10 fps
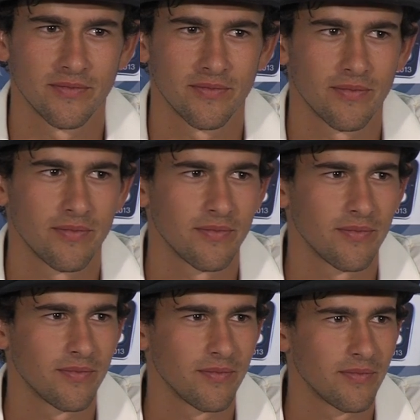
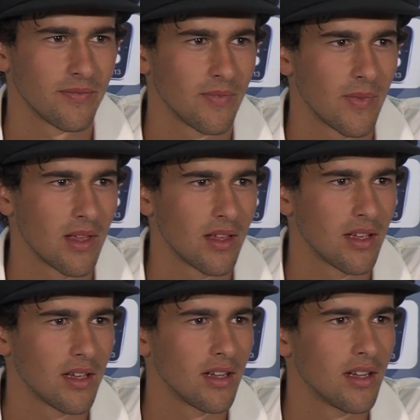Actually, if you had a choice now
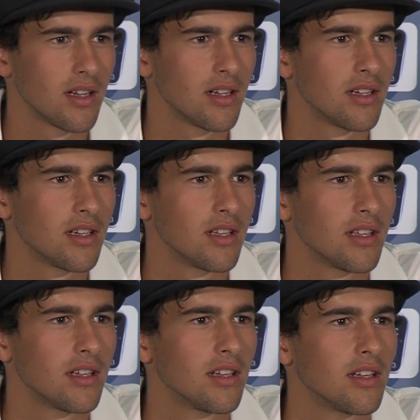of taking five shots
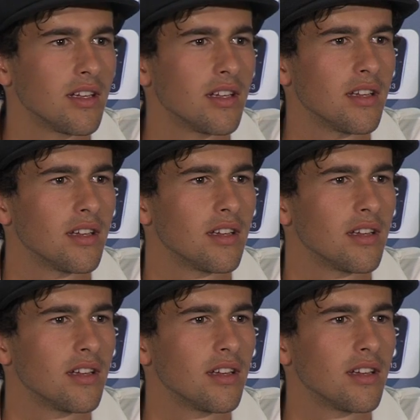in innings or scoring
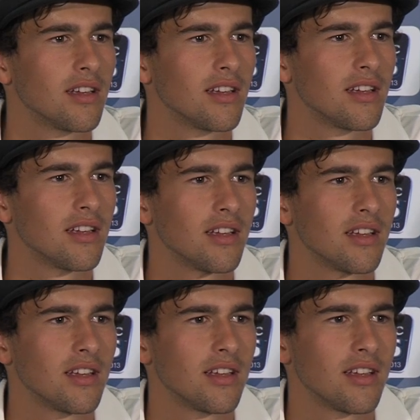100, which would
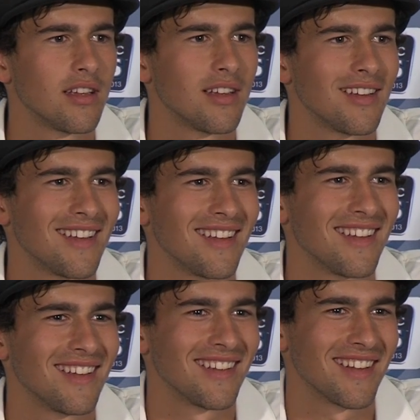you prefer?
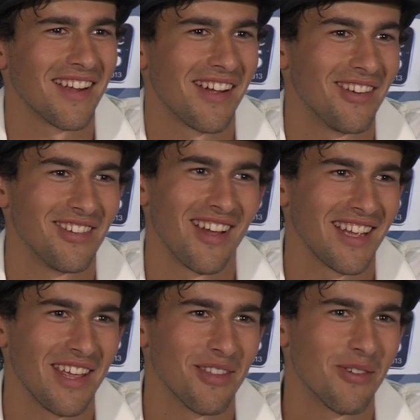Oh, I would
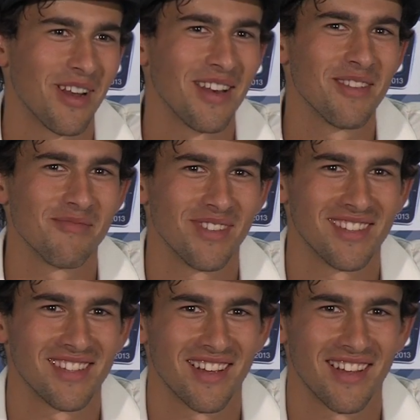like either one,
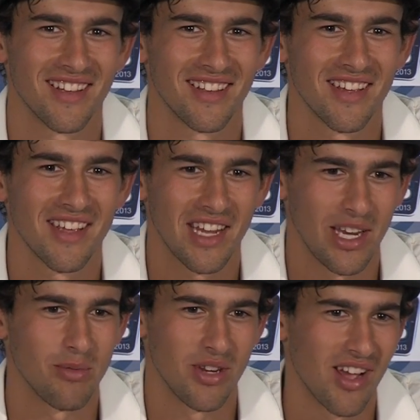but uh,
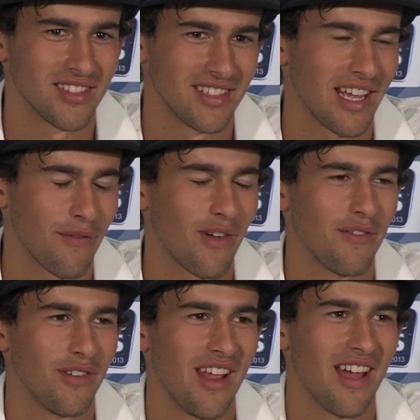it'll be nice to take
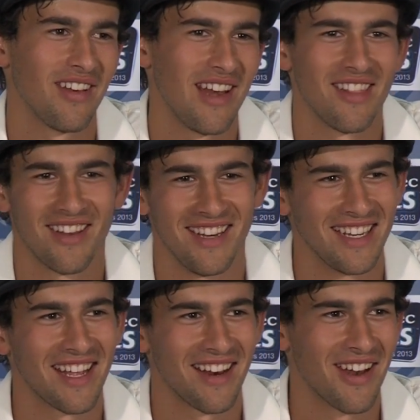five for now. Now that I
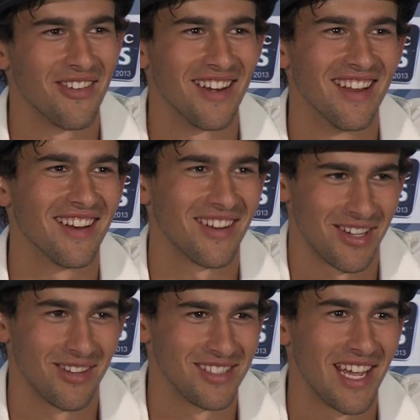didn't get 100, I'd,
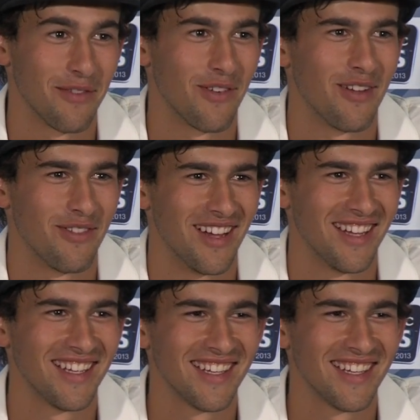I'd take the five for.